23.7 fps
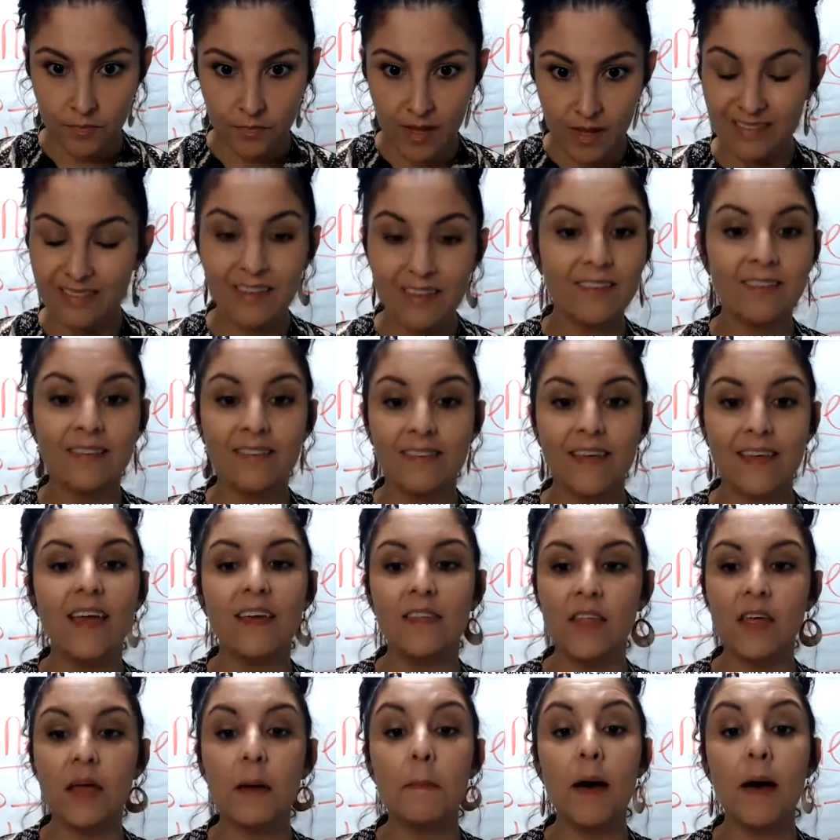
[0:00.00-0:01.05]
It's
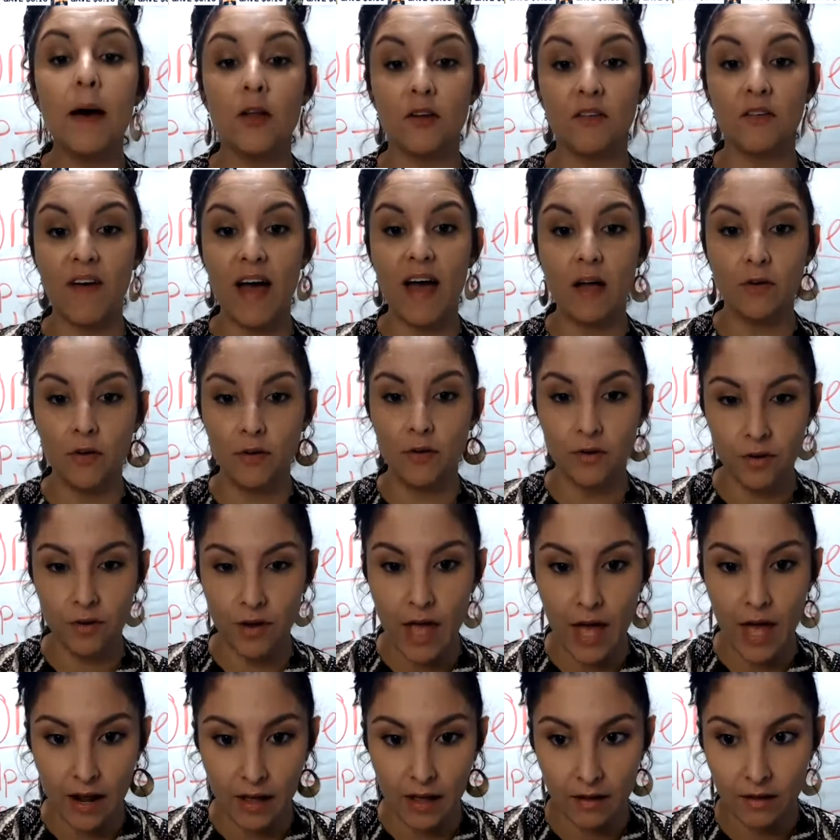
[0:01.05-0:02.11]
insane the amount of value you're
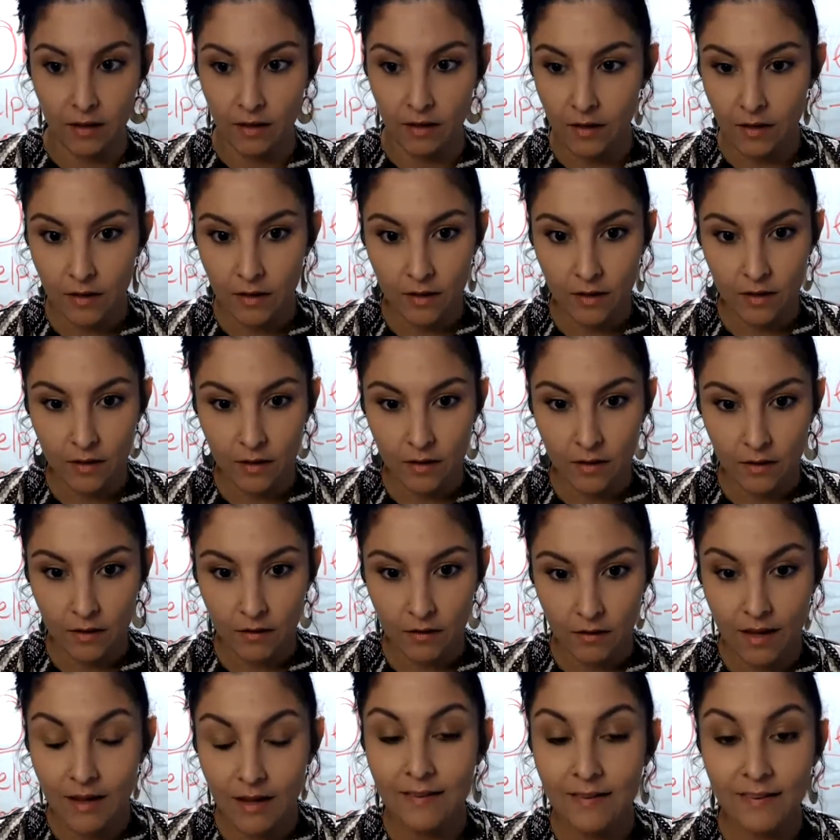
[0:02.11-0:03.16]
getting.
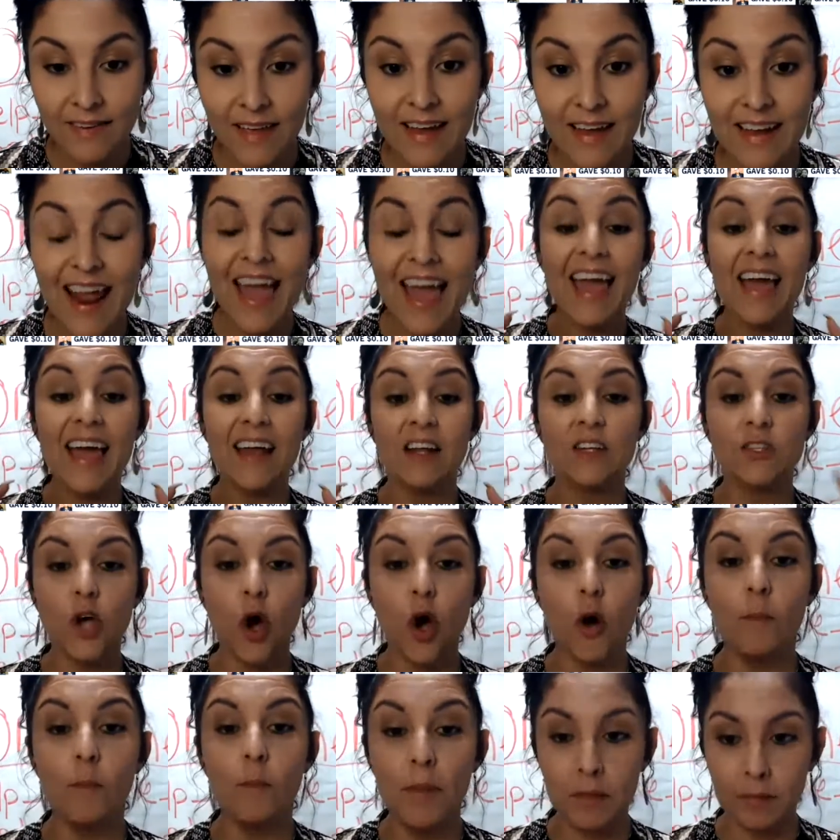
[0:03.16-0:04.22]
Insane. And it's
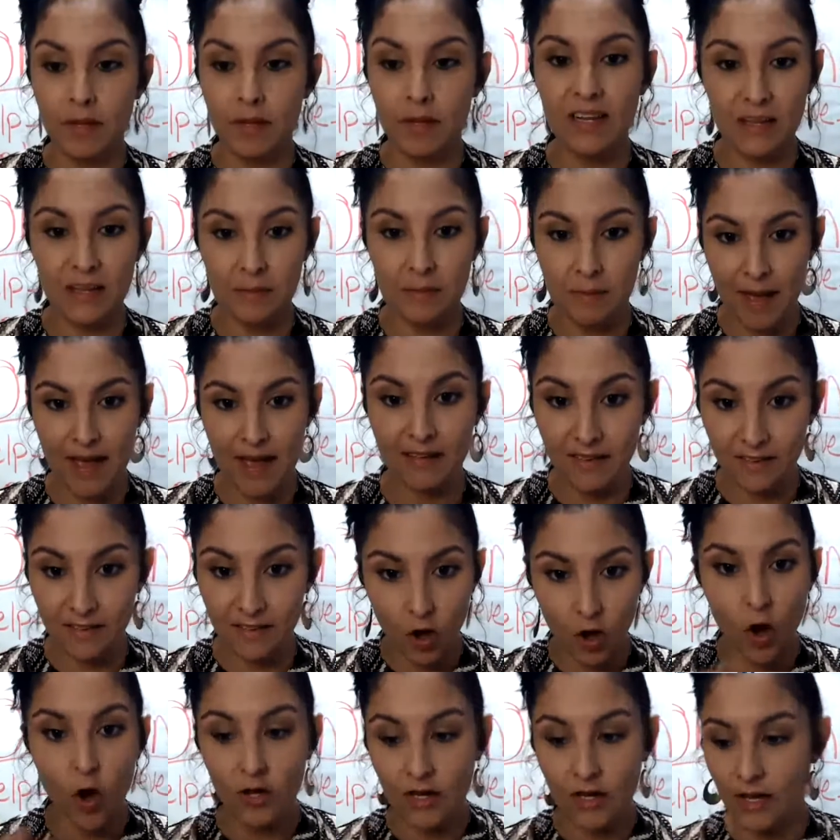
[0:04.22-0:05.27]
all biblically based. It's
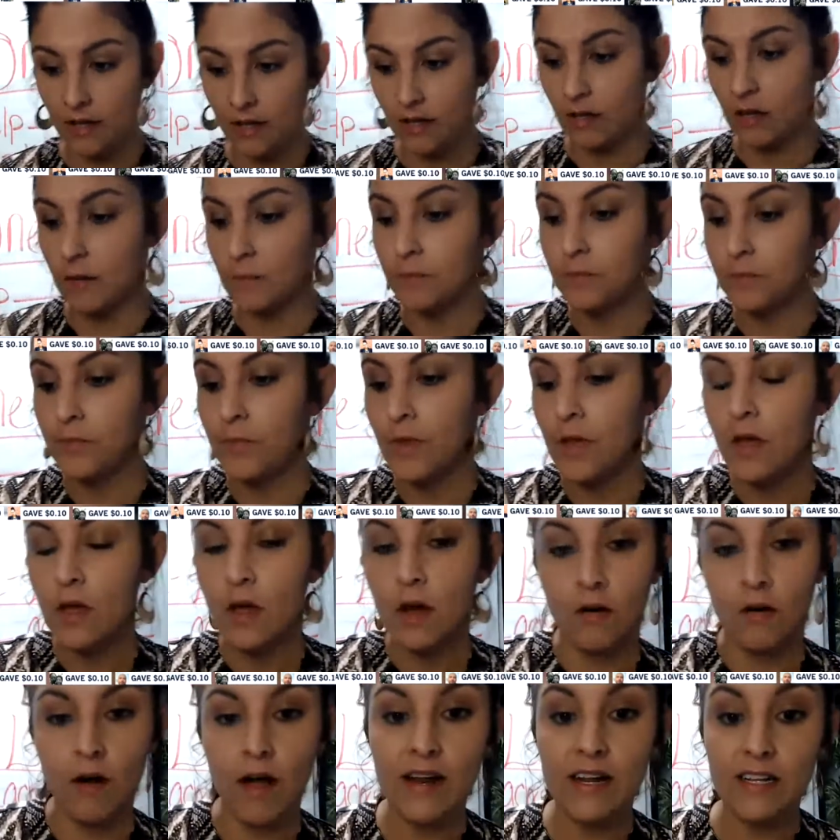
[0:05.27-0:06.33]
all kingdom.
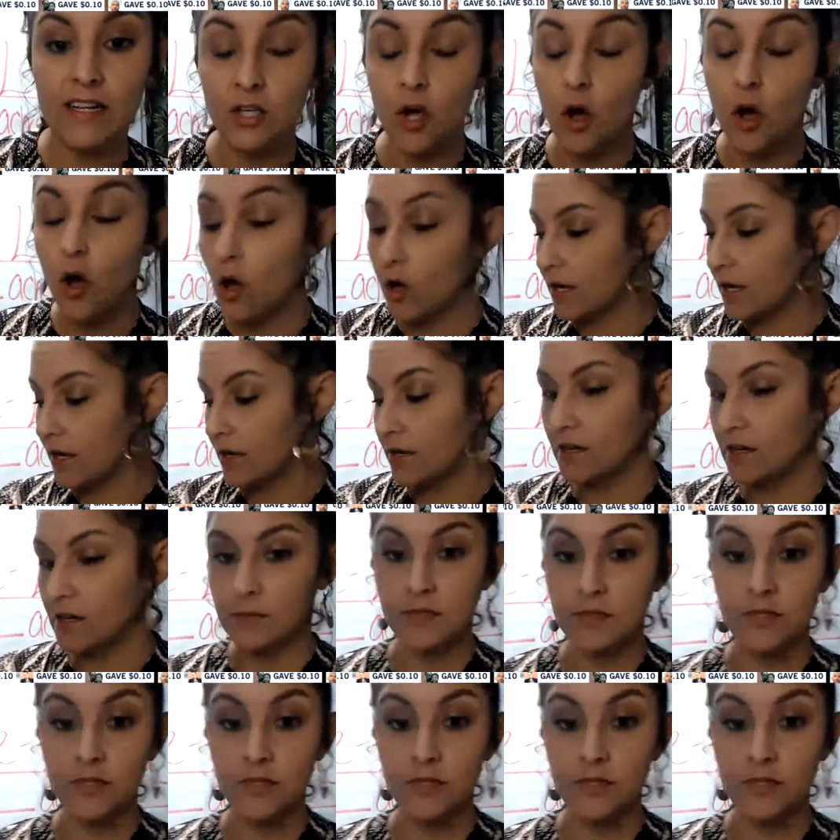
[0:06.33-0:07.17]
All right. It's all kingdom.